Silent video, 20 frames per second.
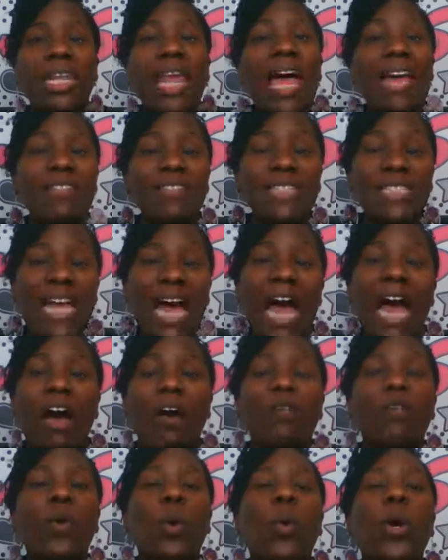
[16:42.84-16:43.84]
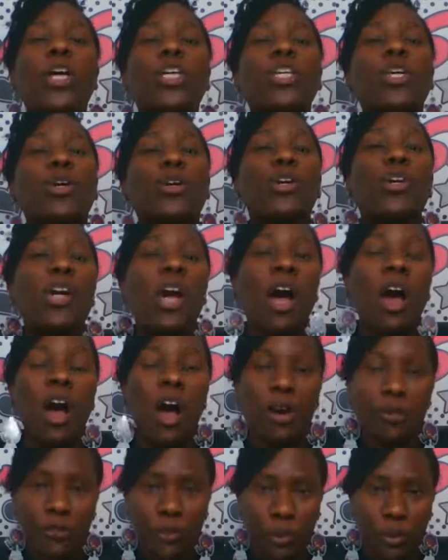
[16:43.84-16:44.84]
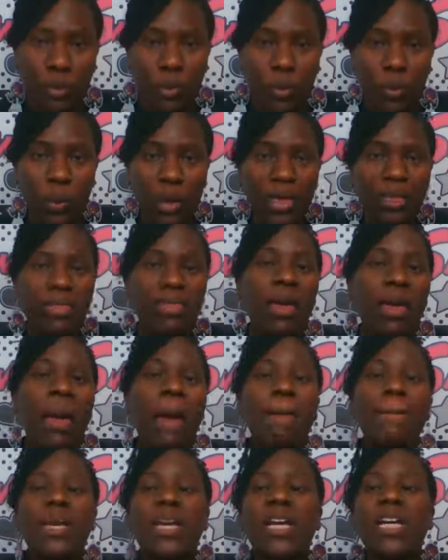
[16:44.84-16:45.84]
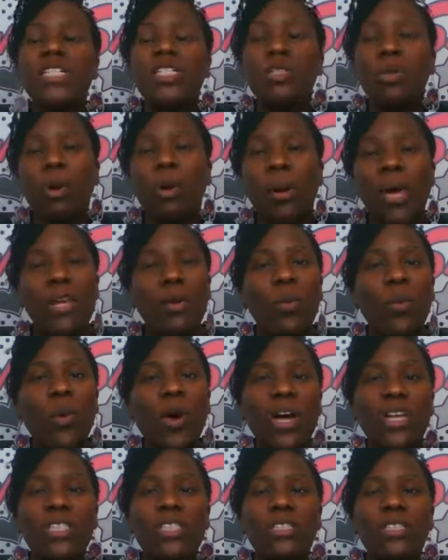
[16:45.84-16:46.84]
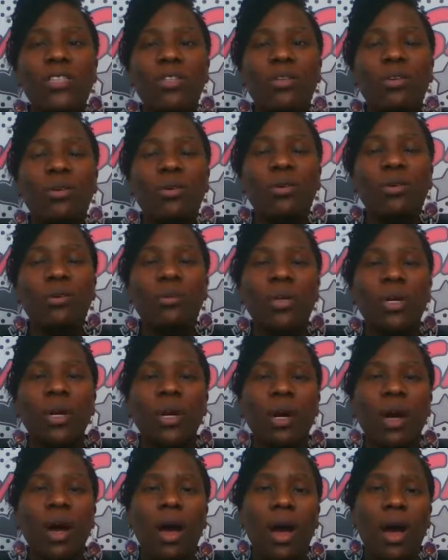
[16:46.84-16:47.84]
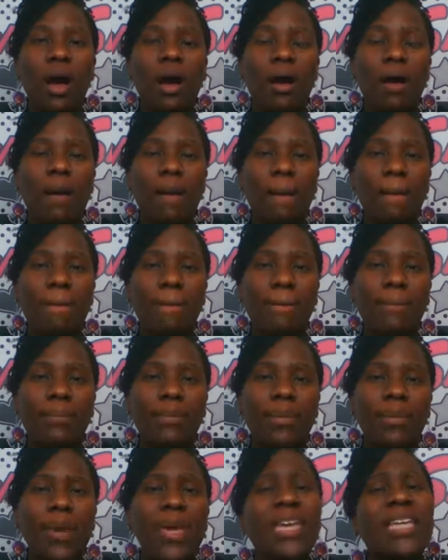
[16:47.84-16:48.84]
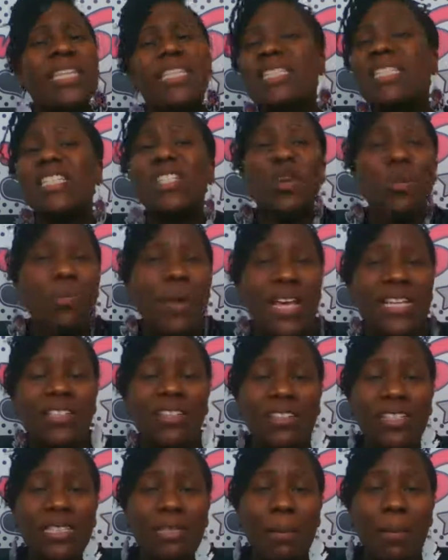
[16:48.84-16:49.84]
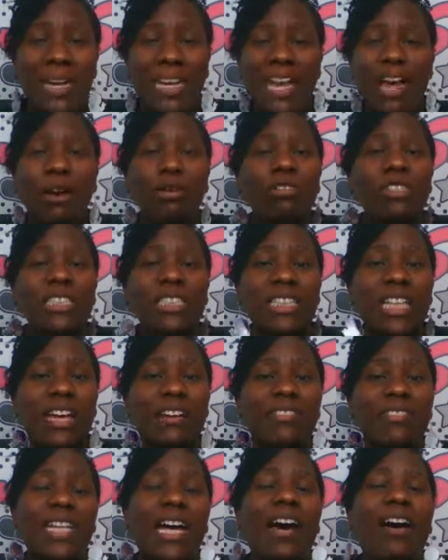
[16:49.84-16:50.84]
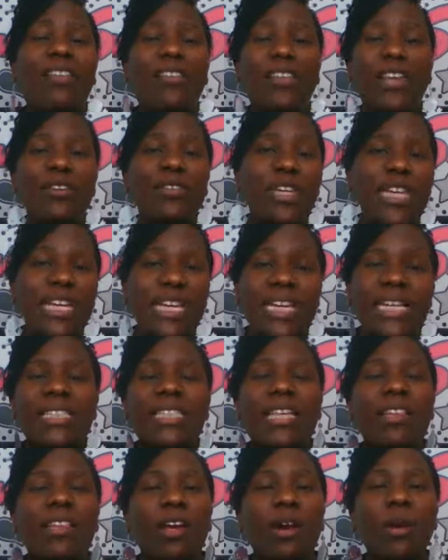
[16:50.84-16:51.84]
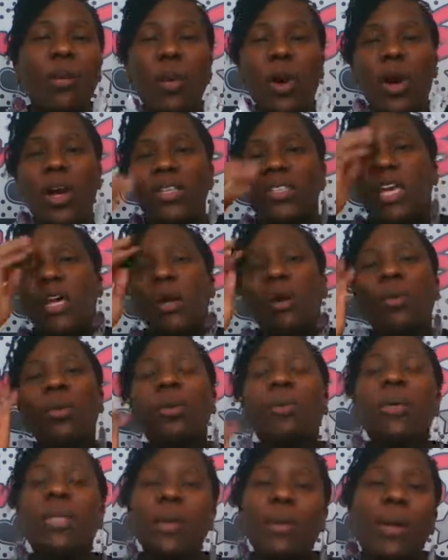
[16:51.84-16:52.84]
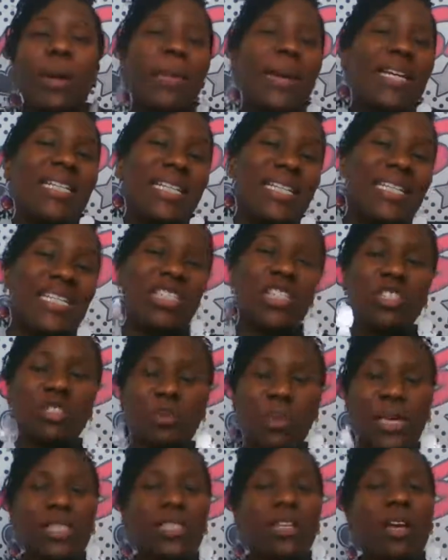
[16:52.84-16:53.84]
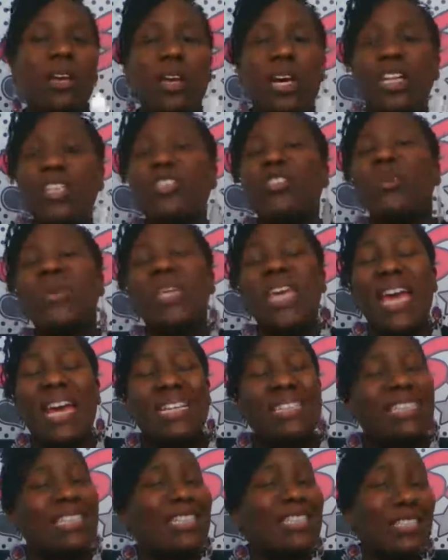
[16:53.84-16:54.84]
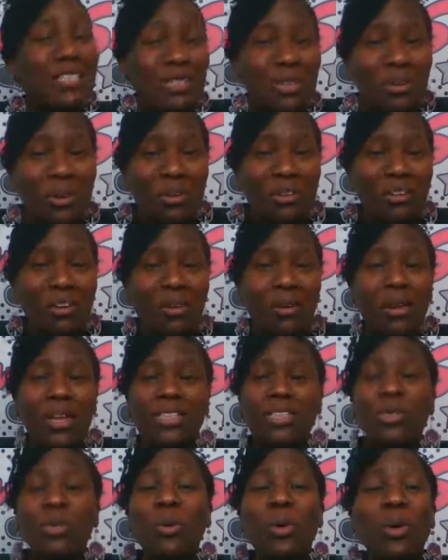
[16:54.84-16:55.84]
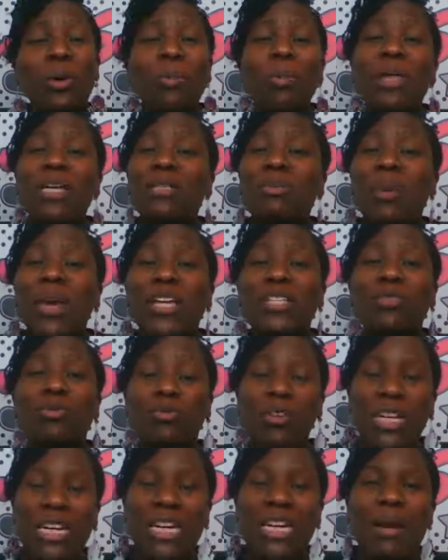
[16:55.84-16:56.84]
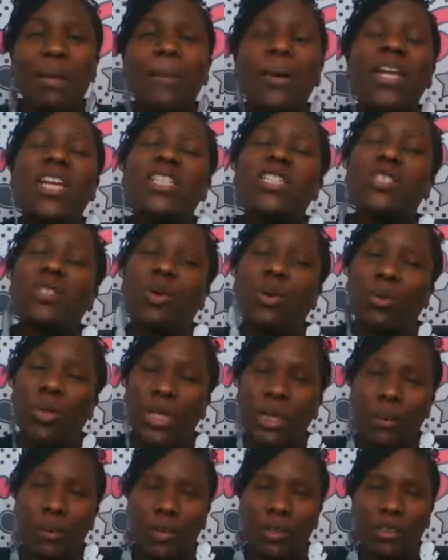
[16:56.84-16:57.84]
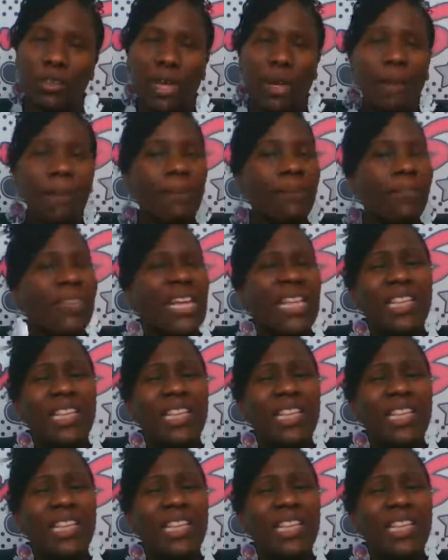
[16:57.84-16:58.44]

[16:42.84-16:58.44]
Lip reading: lifestyle, for what you're comfortable with, because nobody wants to make a decision based on somebody else's lifestyle and their needs and their wants. We really want to make decisions based on us. So yes, it is a 200 plus page read, but it's totally worth it.